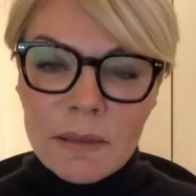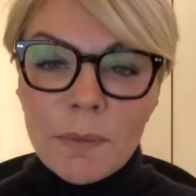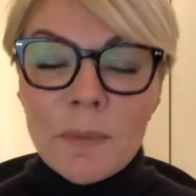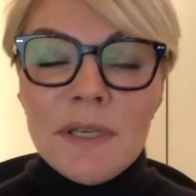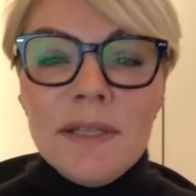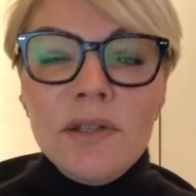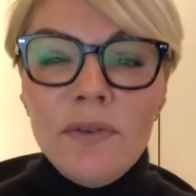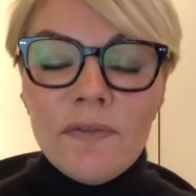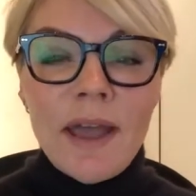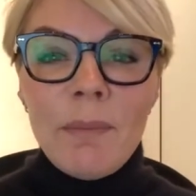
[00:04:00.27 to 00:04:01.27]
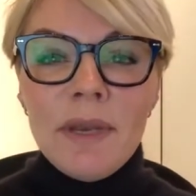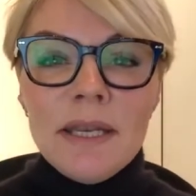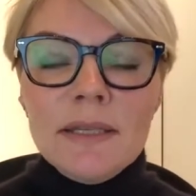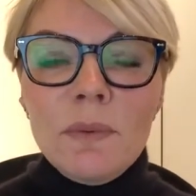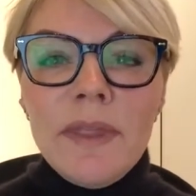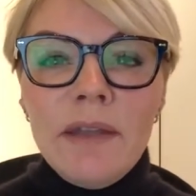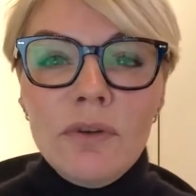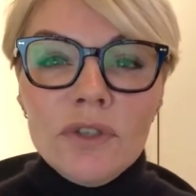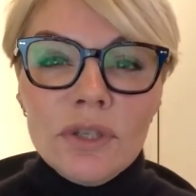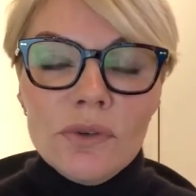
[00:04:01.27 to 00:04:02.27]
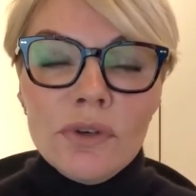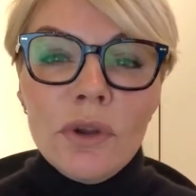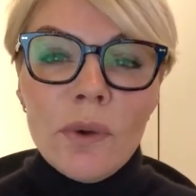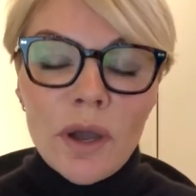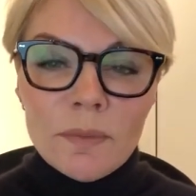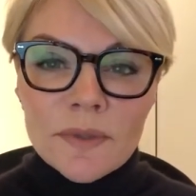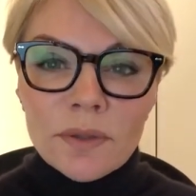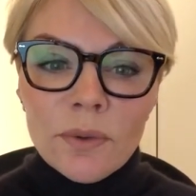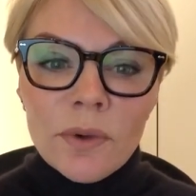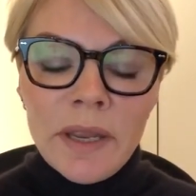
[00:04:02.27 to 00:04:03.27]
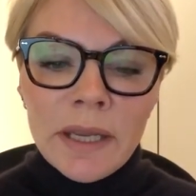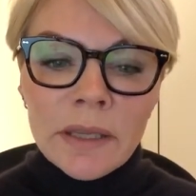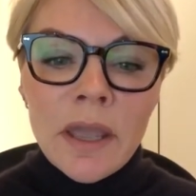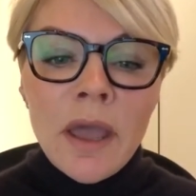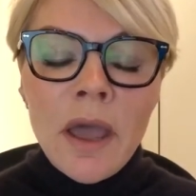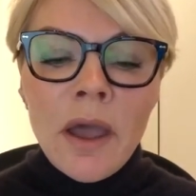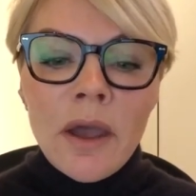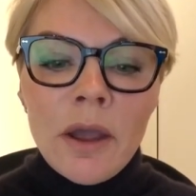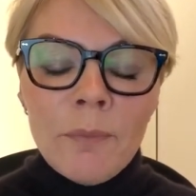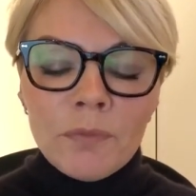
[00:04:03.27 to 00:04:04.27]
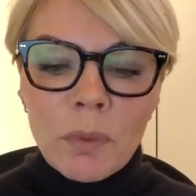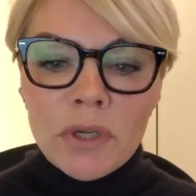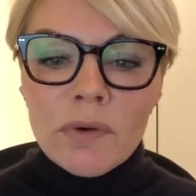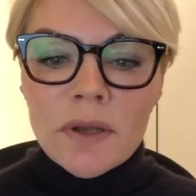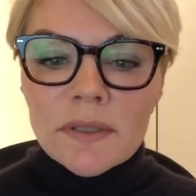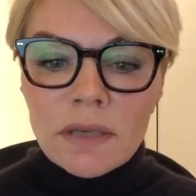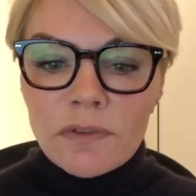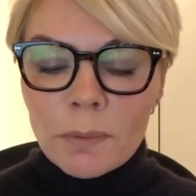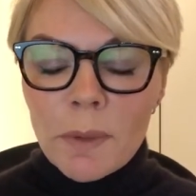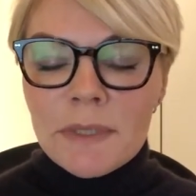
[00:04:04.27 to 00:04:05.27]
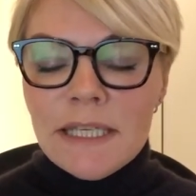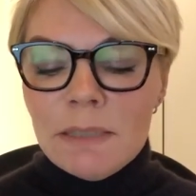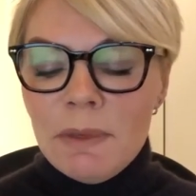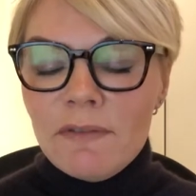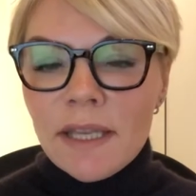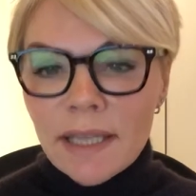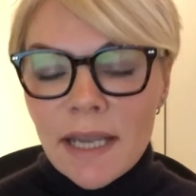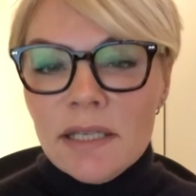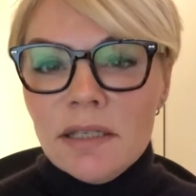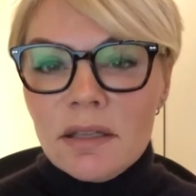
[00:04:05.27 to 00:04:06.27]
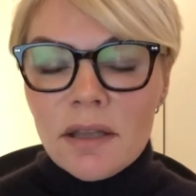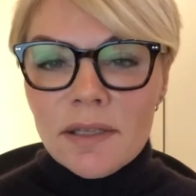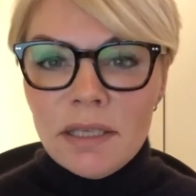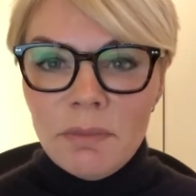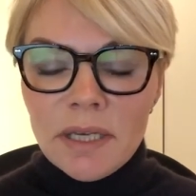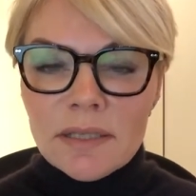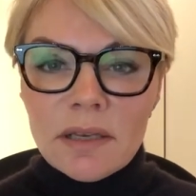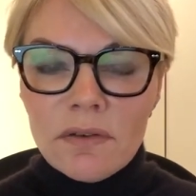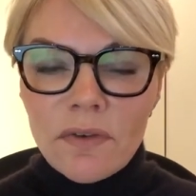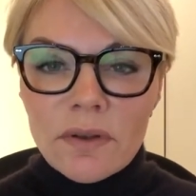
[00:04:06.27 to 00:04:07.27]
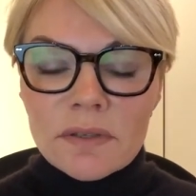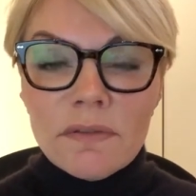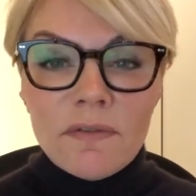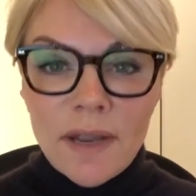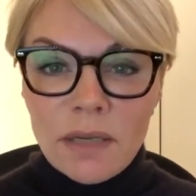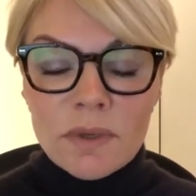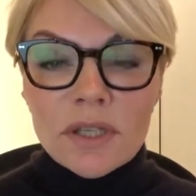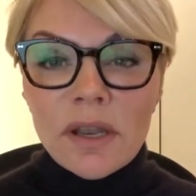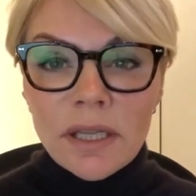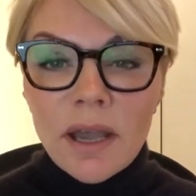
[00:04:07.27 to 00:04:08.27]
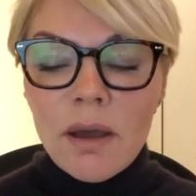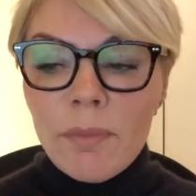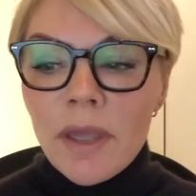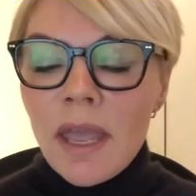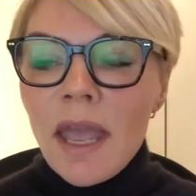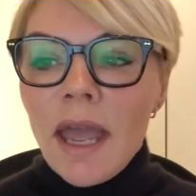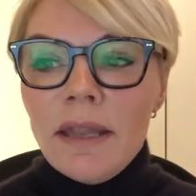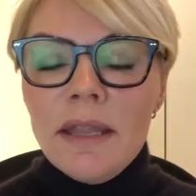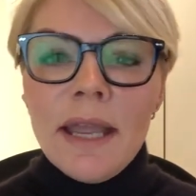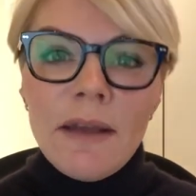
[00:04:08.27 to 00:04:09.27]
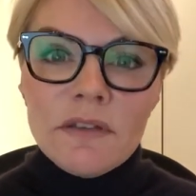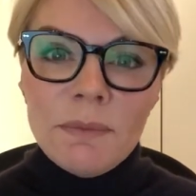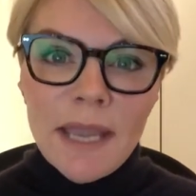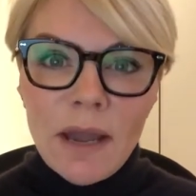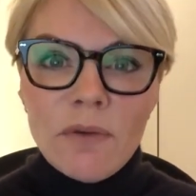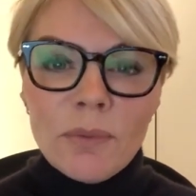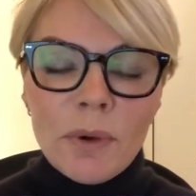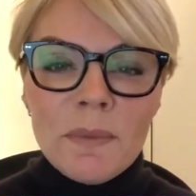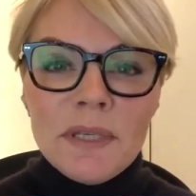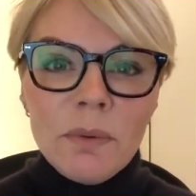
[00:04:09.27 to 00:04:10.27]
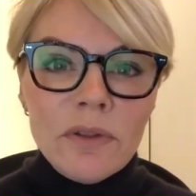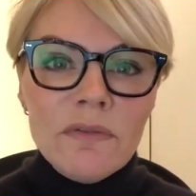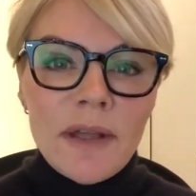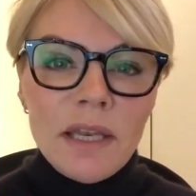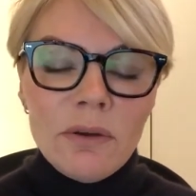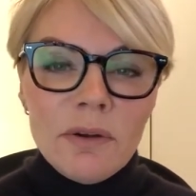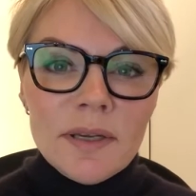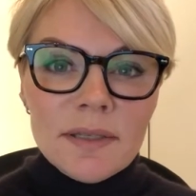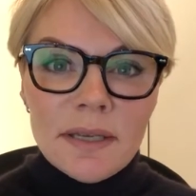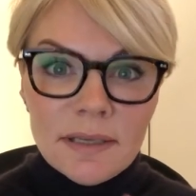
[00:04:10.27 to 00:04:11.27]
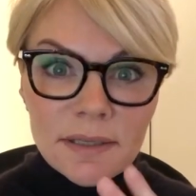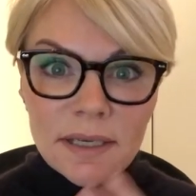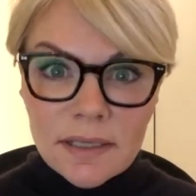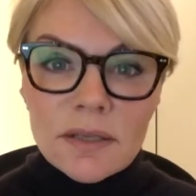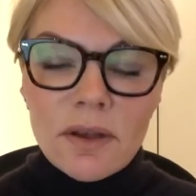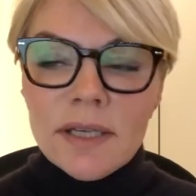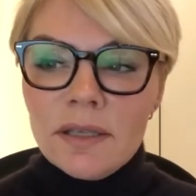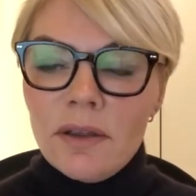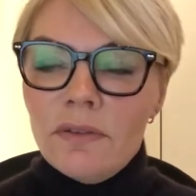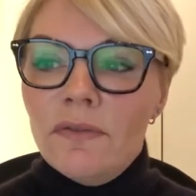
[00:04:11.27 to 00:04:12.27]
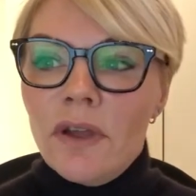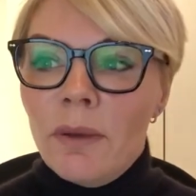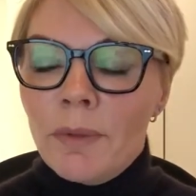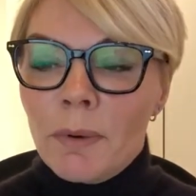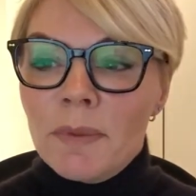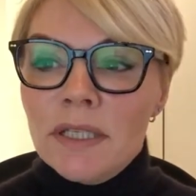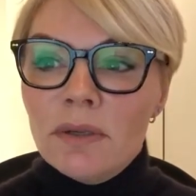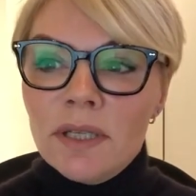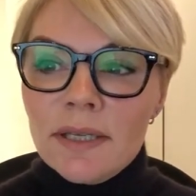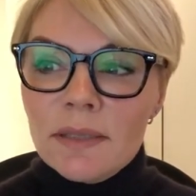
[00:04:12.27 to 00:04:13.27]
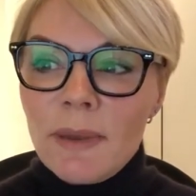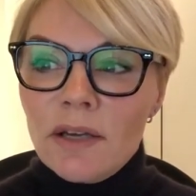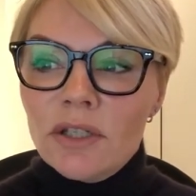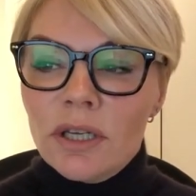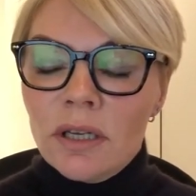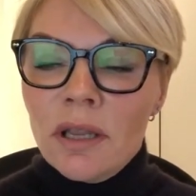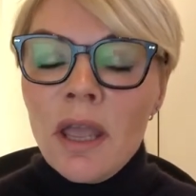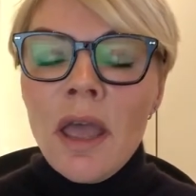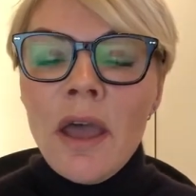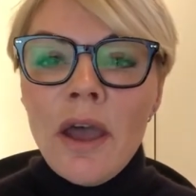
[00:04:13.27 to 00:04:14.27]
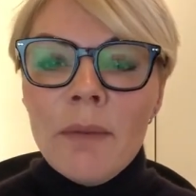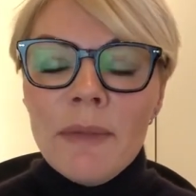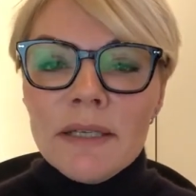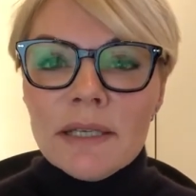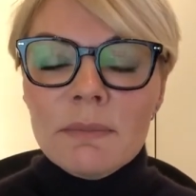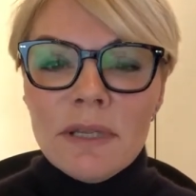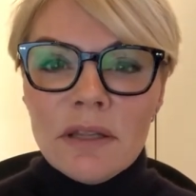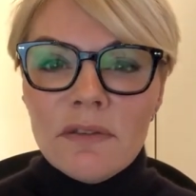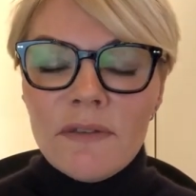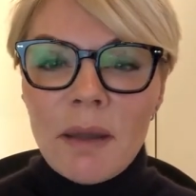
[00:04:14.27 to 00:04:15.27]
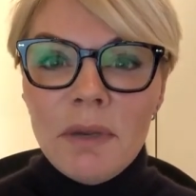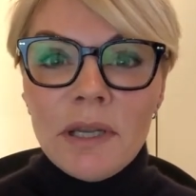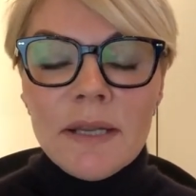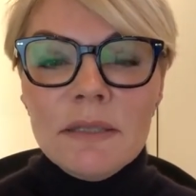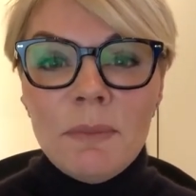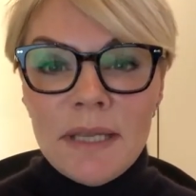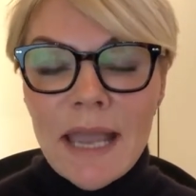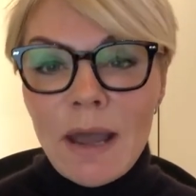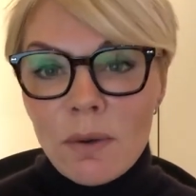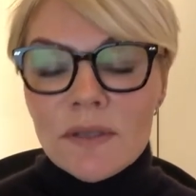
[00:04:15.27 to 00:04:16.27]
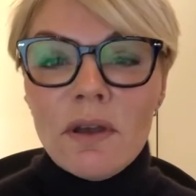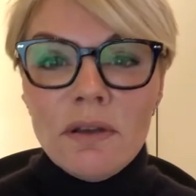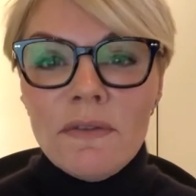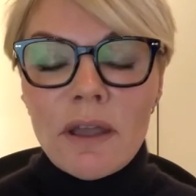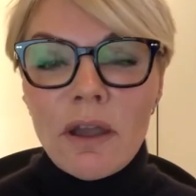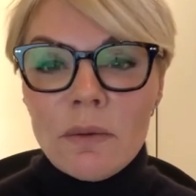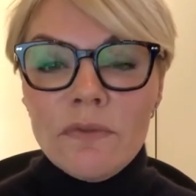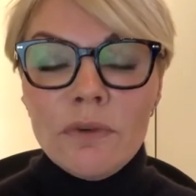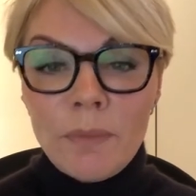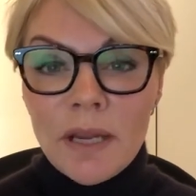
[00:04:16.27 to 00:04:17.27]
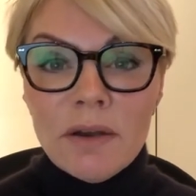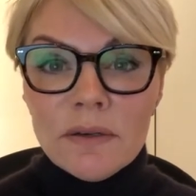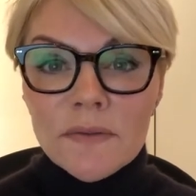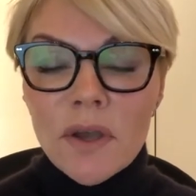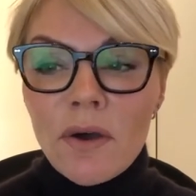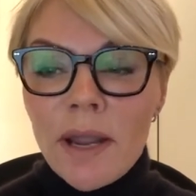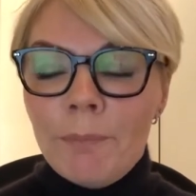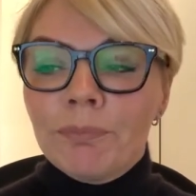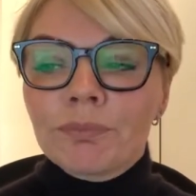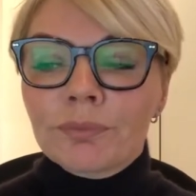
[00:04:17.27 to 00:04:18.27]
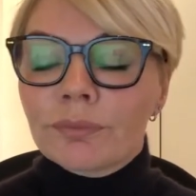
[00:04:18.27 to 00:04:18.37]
properties to families where they've got children who are homeschooling, um, when you're asking for the property to be vacated 30 minutes in advance of the valuer turning up, and then they have to be out of the property while the valuer is, is inside of um, the property doing the inspection, and um, that does mean that the family are going to be outside of their home for a period of time.